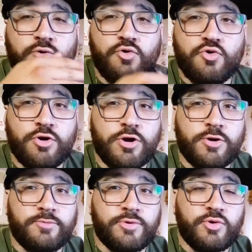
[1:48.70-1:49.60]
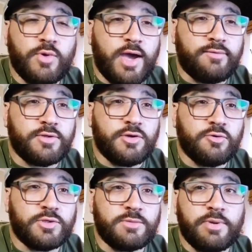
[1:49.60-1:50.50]
or you have to
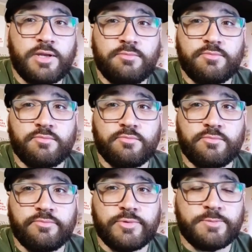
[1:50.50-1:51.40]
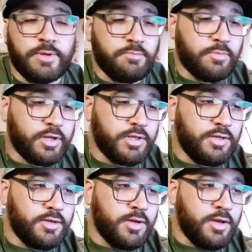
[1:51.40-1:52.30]
go spend
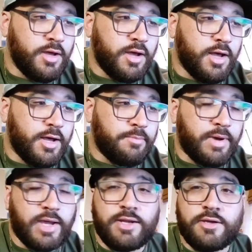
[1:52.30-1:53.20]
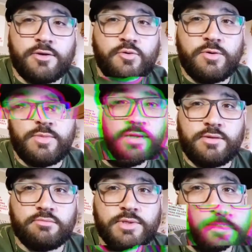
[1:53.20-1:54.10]
money on mining
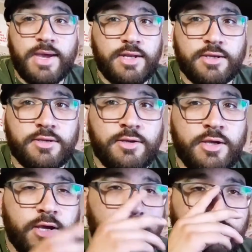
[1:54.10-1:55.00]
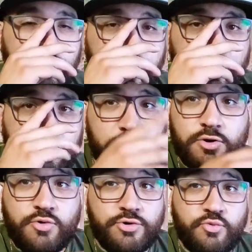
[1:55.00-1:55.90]
equipment to mine it. There's
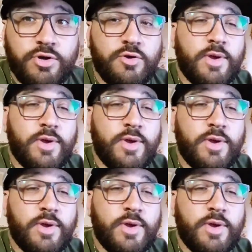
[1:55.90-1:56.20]
no other way